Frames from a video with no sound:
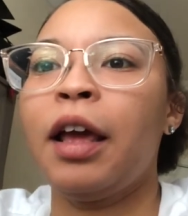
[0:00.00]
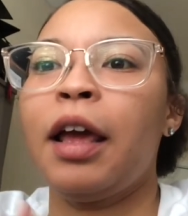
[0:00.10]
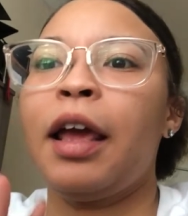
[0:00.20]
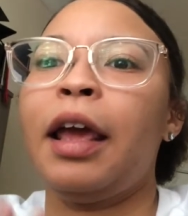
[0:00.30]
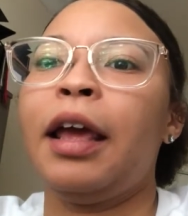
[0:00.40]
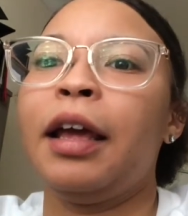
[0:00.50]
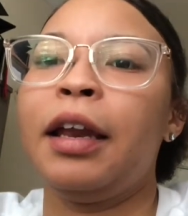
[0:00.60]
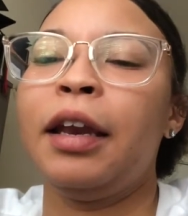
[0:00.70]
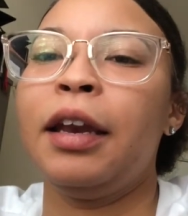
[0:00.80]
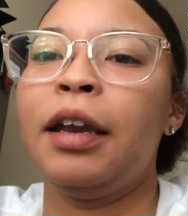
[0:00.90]

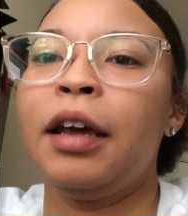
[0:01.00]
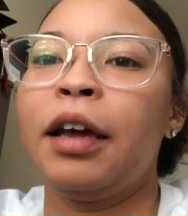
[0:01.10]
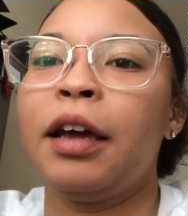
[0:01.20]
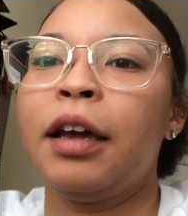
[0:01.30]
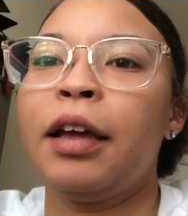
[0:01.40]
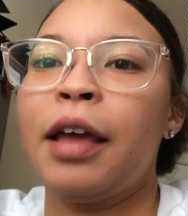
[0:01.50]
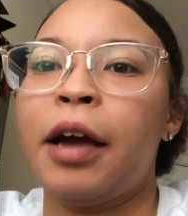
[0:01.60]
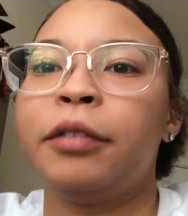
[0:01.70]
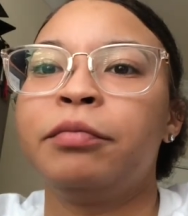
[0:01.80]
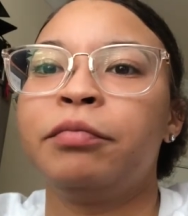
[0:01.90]
and
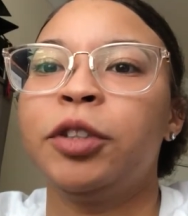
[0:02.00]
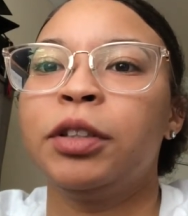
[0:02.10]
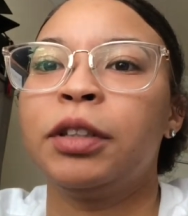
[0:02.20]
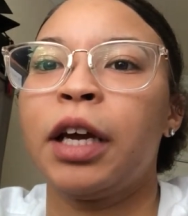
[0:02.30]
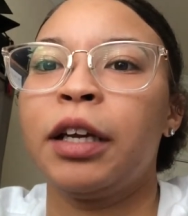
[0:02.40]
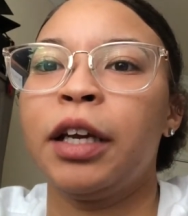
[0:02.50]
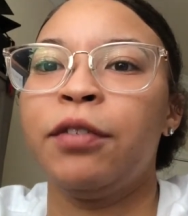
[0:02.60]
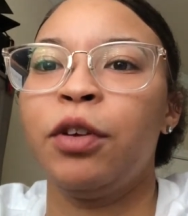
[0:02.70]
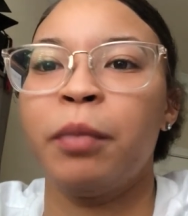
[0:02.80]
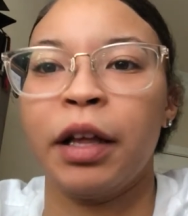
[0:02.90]
yeah, just kind of
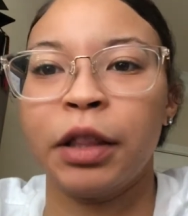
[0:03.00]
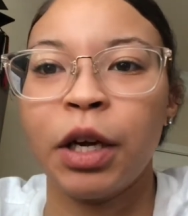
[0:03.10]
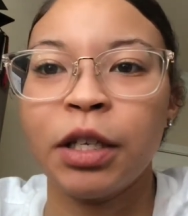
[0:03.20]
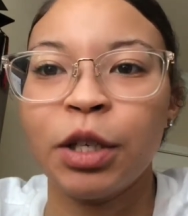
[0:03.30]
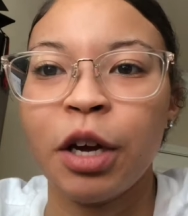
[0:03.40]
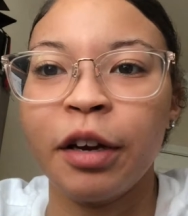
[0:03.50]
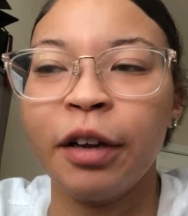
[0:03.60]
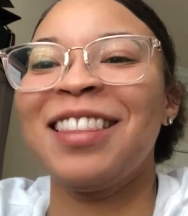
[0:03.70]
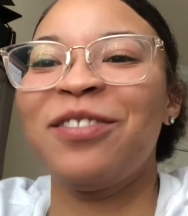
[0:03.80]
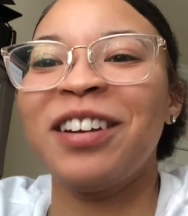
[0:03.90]
giving you my thoughts on
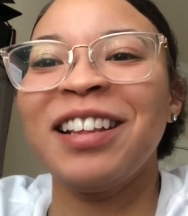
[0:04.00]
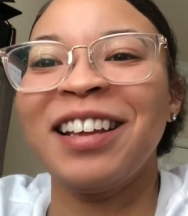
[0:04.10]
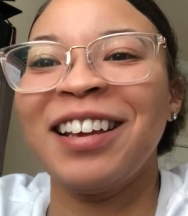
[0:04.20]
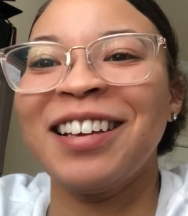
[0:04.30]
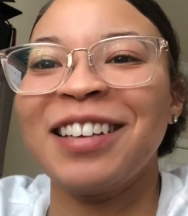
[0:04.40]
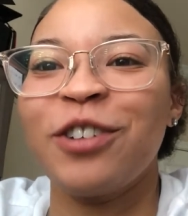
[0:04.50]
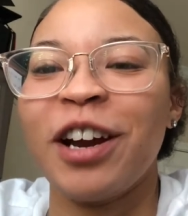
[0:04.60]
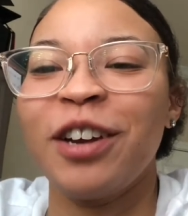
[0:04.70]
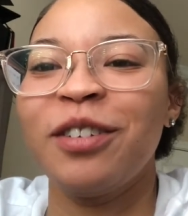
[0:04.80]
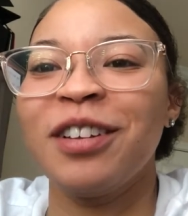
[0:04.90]
it. The funny thing is I
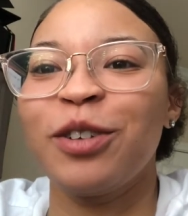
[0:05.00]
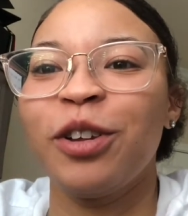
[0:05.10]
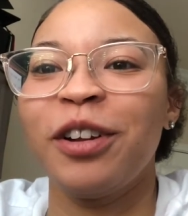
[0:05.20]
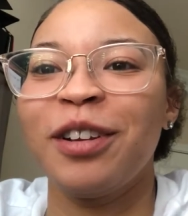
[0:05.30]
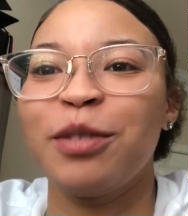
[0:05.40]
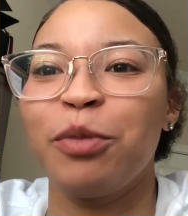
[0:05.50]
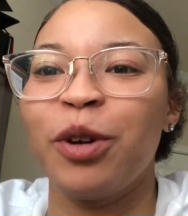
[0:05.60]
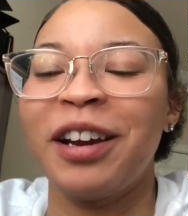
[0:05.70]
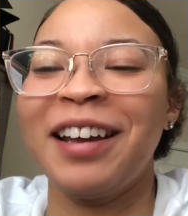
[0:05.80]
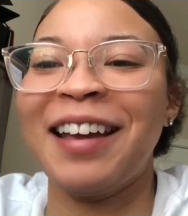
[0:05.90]
tried to do this earlier this
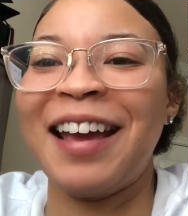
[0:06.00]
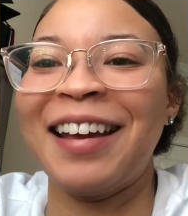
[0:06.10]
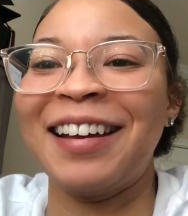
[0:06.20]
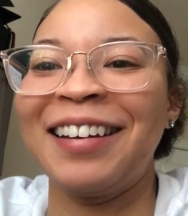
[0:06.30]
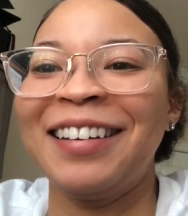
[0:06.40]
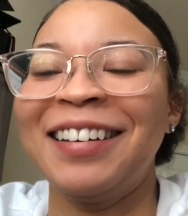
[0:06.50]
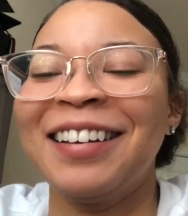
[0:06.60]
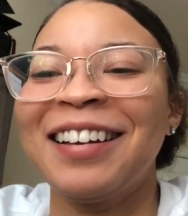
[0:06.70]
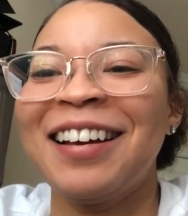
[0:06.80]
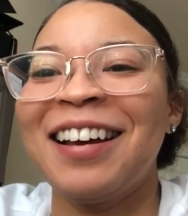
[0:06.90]
morning and
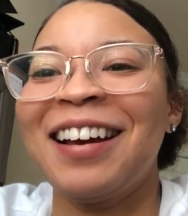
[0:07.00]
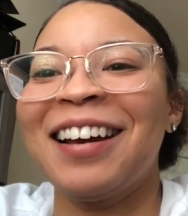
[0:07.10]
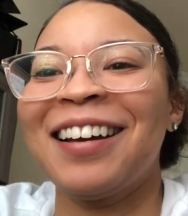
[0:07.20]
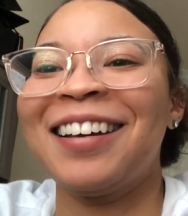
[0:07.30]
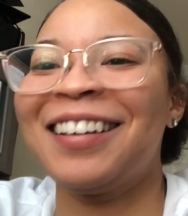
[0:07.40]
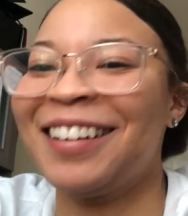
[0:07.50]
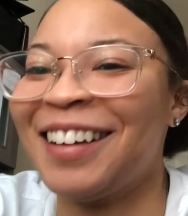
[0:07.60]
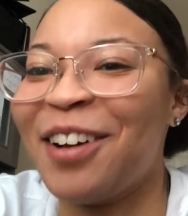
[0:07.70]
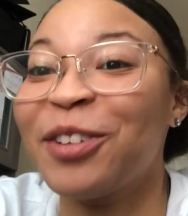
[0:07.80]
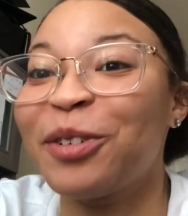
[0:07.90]

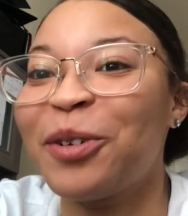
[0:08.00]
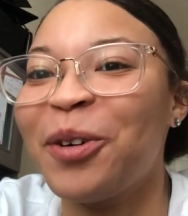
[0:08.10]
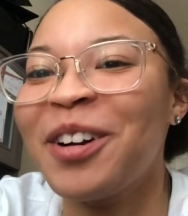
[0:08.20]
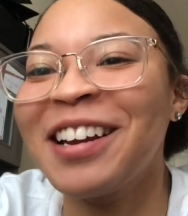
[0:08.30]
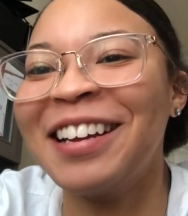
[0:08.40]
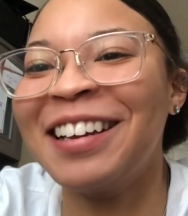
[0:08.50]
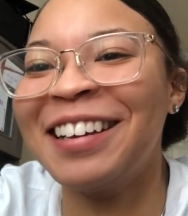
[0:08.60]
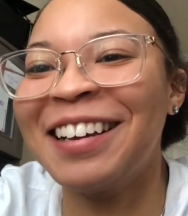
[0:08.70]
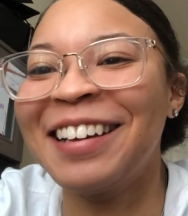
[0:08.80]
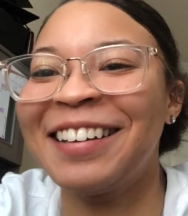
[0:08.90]
I was
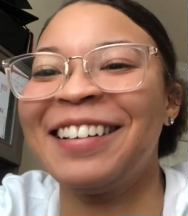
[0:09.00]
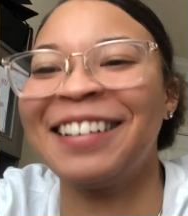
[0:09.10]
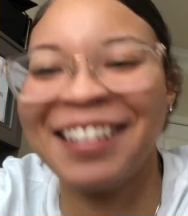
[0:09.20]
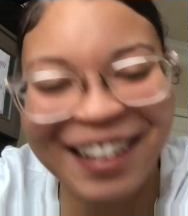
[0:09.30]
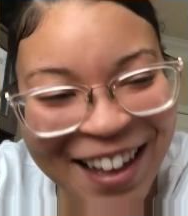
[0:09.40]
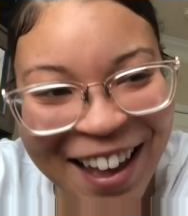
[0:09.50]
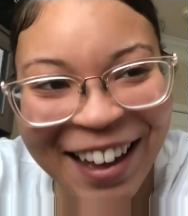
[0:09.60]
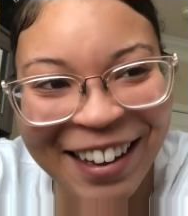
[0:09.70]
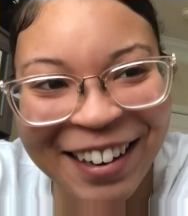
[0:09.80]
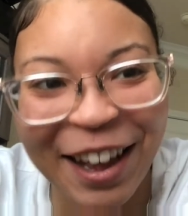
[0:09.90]
recording
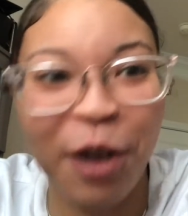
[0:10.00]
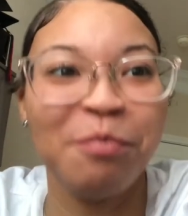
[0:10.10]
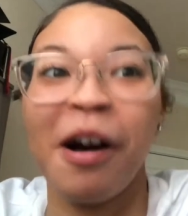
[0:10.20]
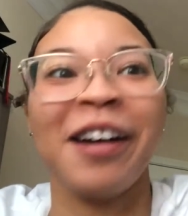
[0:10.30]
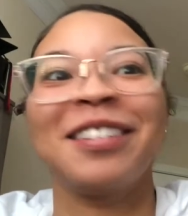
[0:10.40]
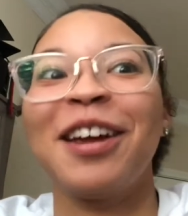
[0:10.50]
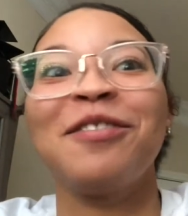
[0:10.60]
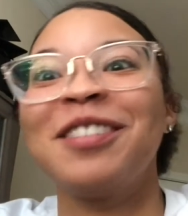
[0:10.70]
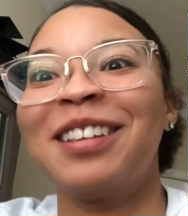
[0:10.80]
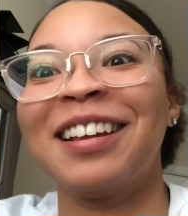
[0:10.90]
and I unboxed
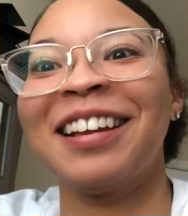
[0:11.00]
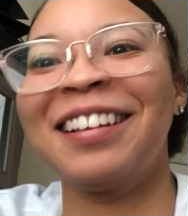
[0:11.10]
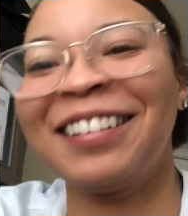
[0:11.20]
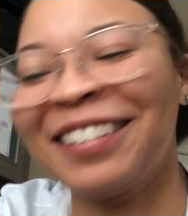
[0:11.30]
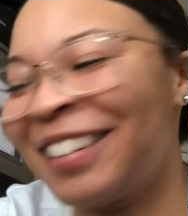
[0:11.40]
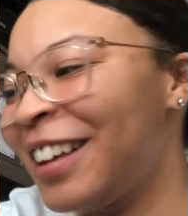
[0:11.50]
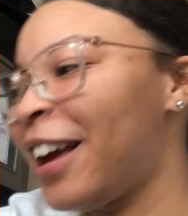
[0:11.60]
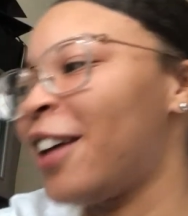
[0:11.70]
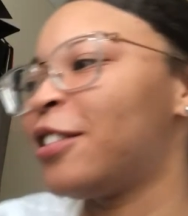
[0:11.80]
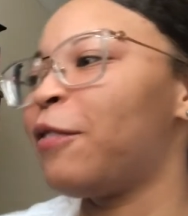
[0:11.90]
everything
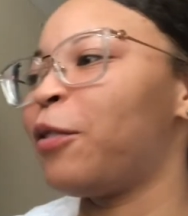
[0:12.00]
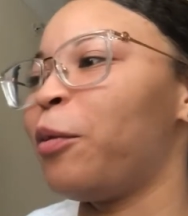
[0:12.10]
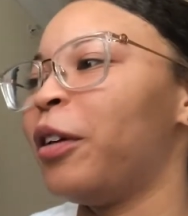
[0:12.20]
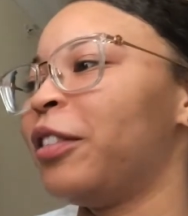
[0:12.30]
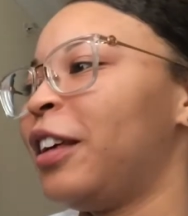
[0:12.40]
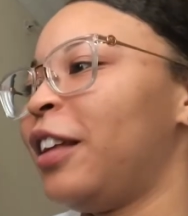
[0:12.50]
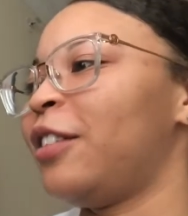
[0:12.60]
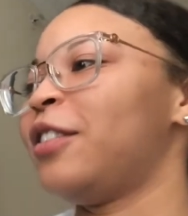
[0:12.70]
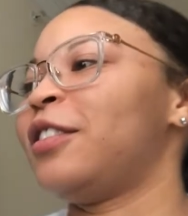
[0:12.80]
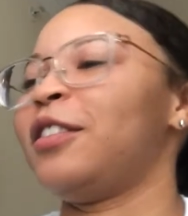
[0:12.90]
except for one thing.
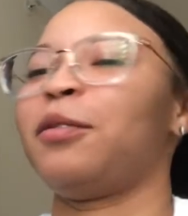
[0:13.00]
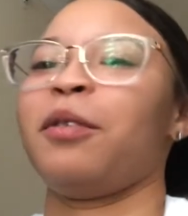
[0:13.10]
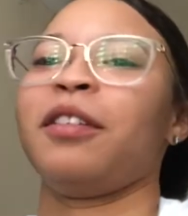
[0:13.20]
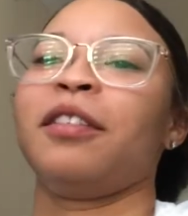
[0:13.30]
There's this one